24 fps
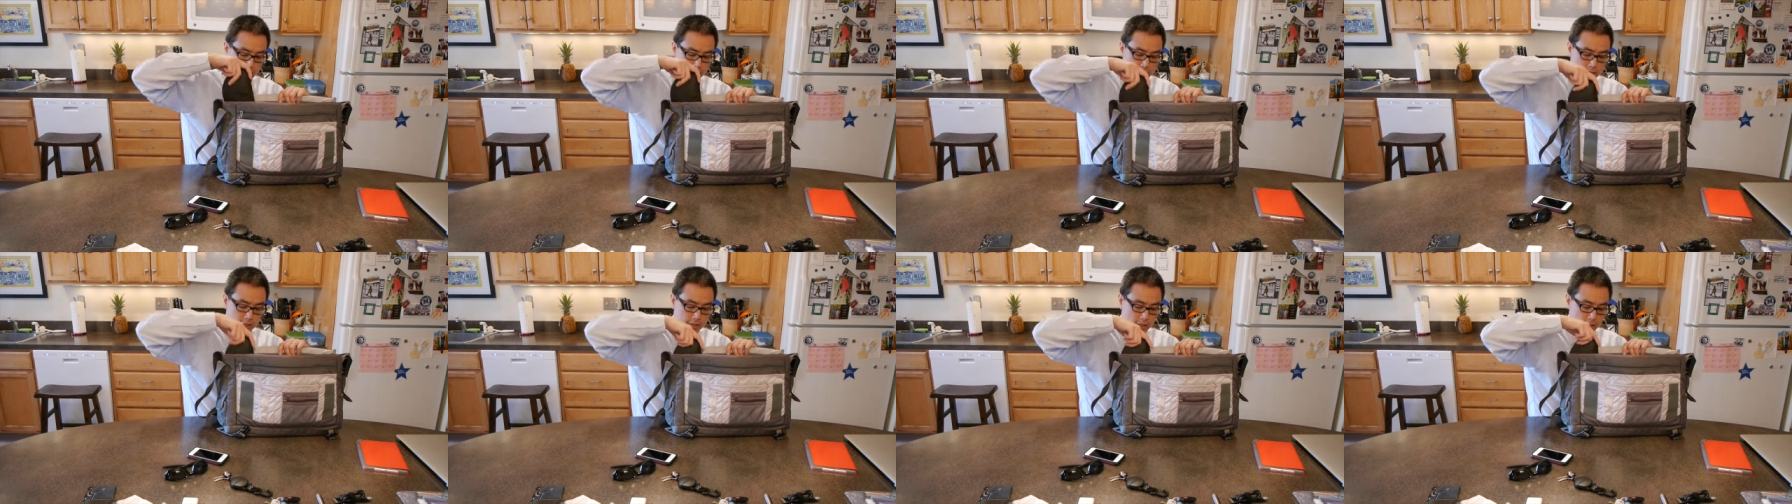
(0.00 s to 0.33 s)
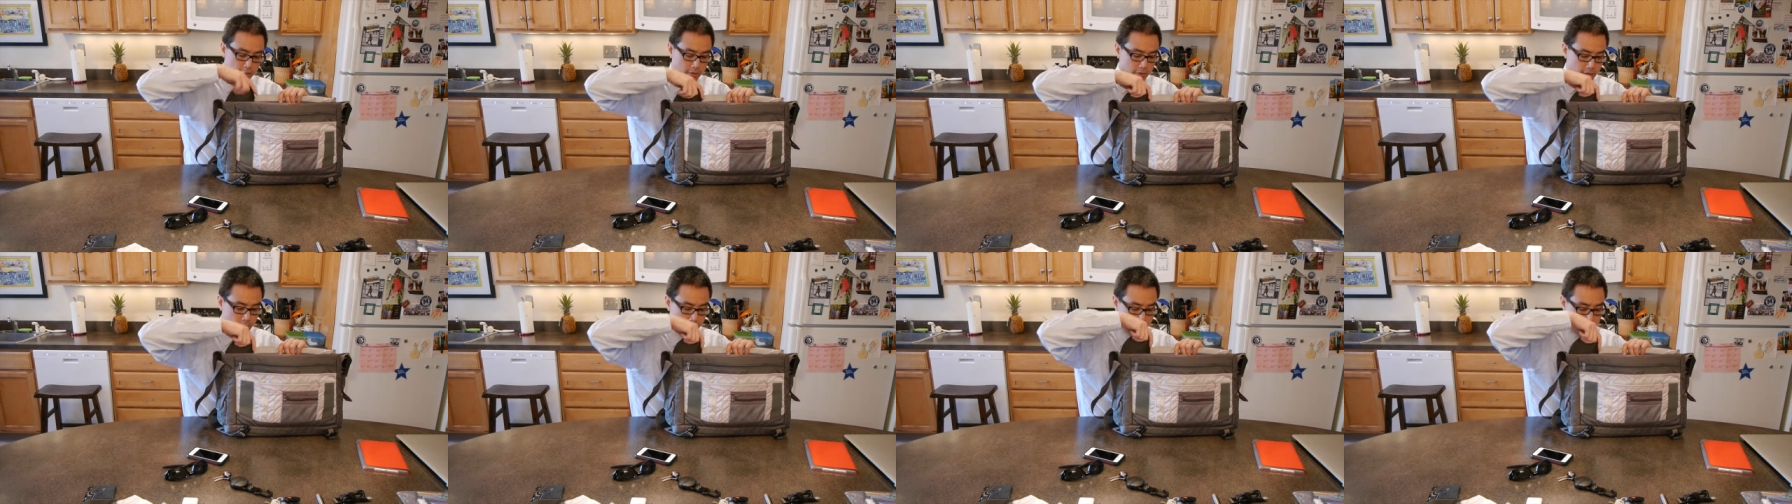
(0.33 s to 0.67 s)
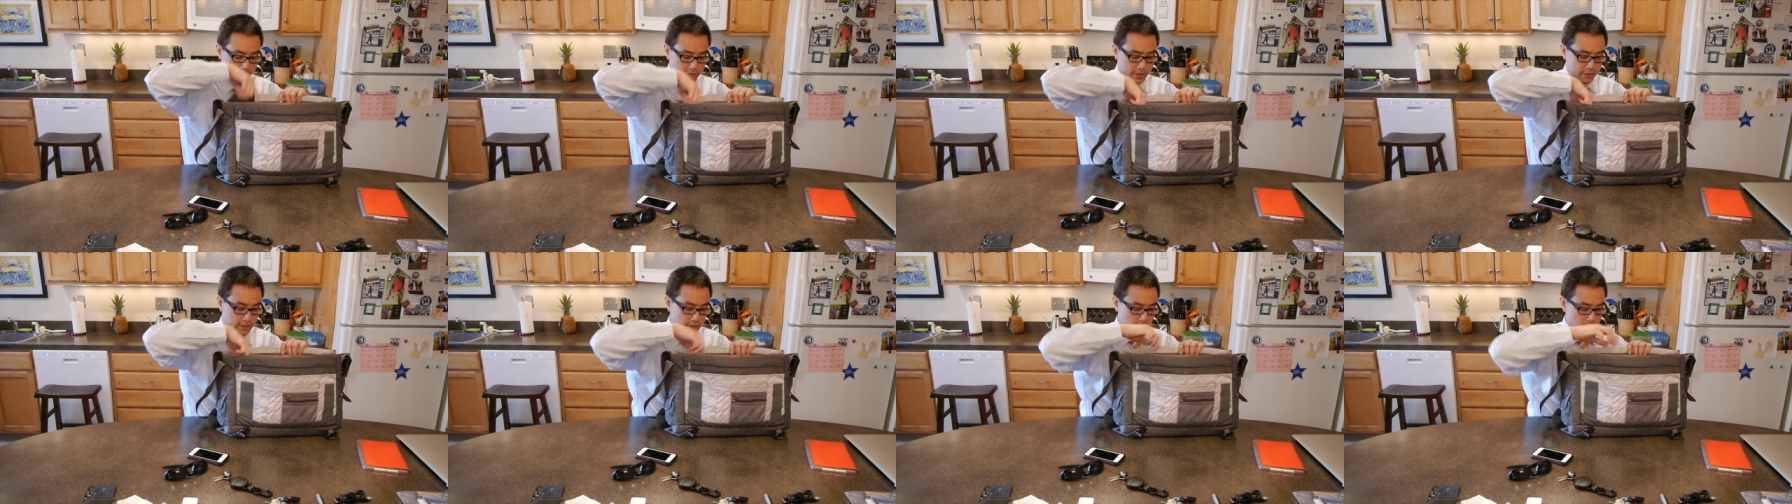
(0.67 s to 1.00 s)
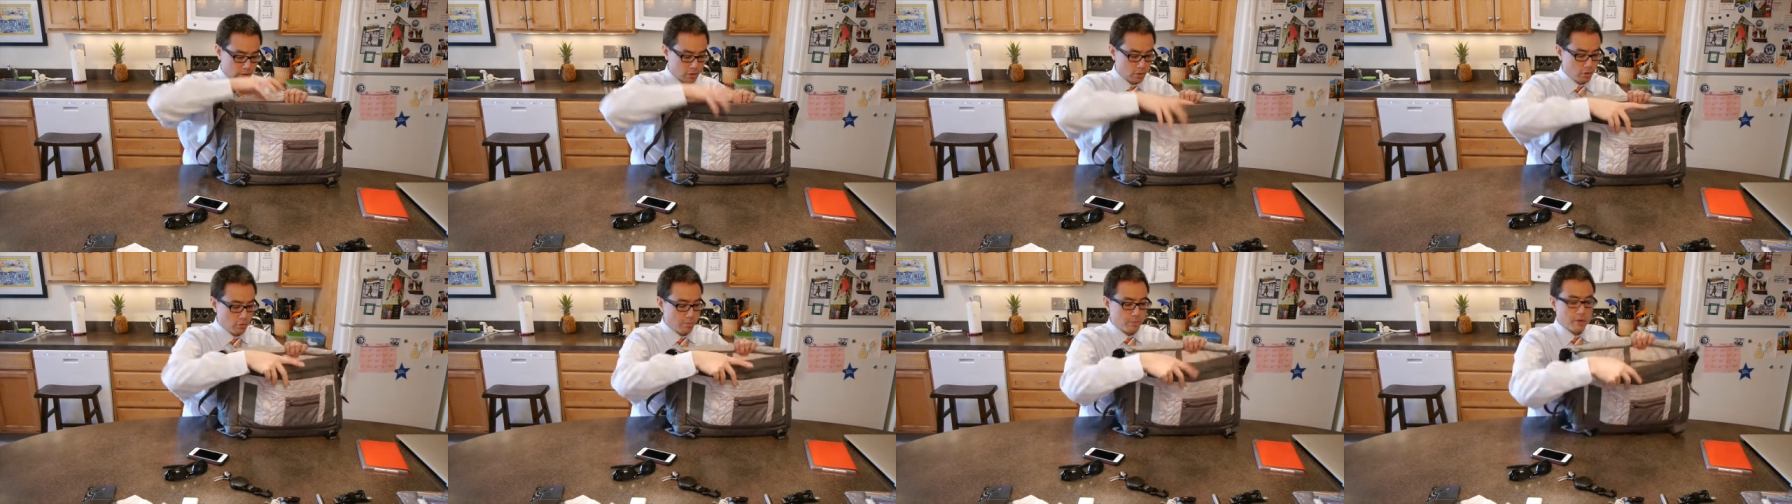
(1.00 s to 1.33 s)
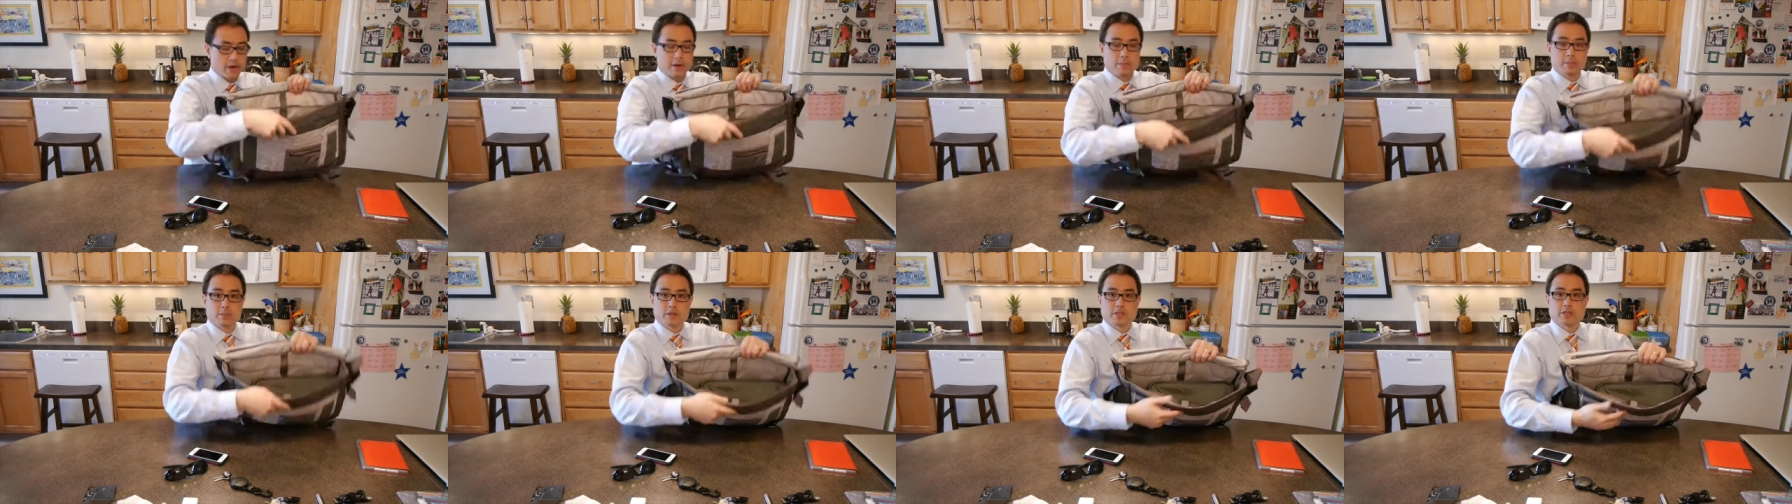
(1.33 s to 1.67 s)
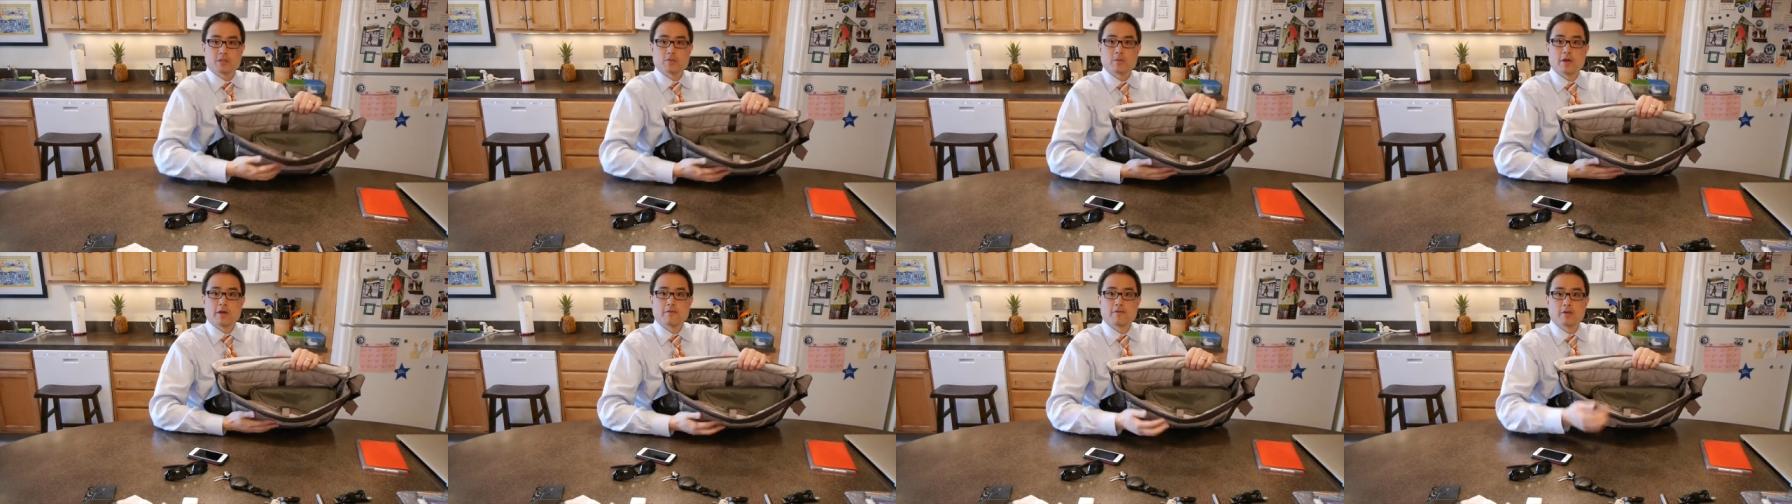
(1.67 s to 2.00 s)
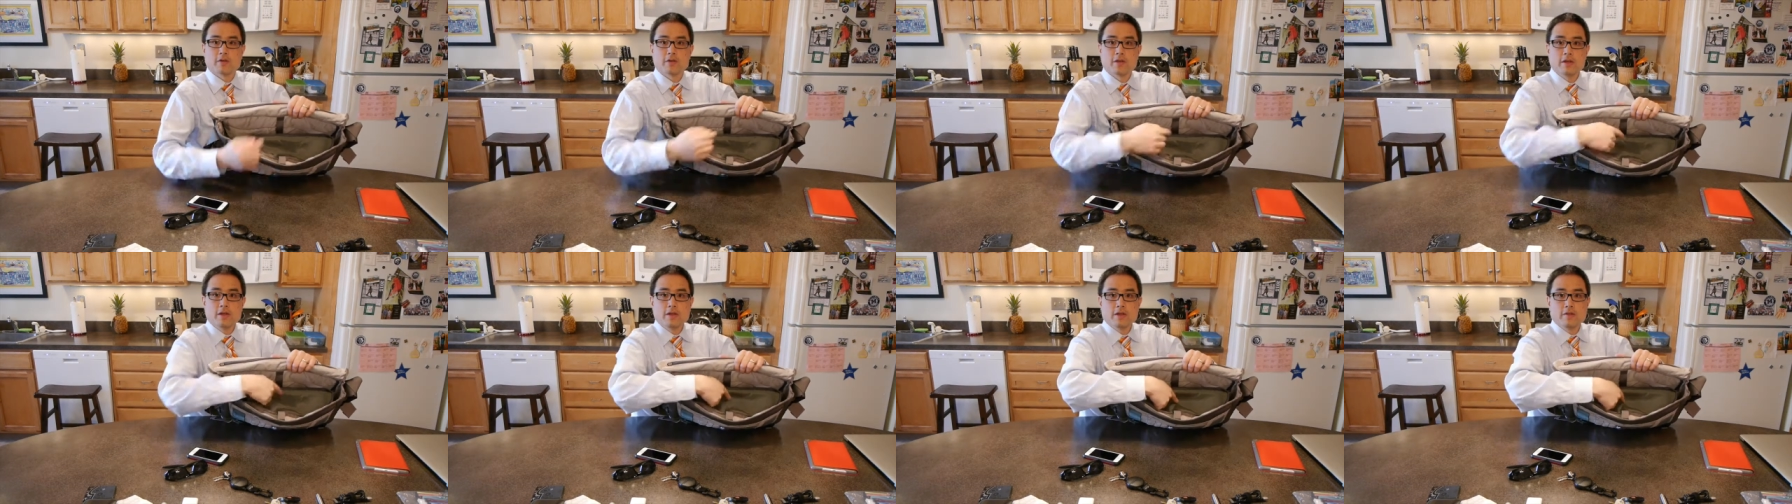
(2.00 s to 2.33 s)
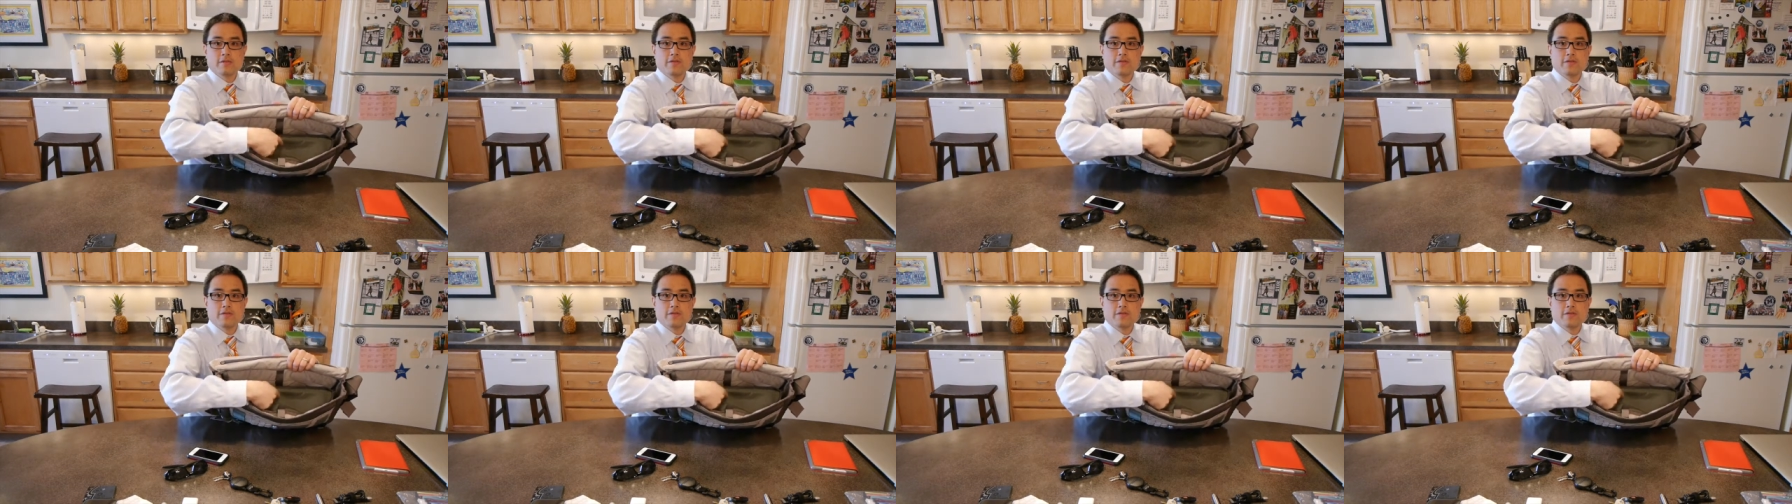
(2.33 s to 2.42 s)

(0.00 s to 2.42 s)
So it has no problem whatsoever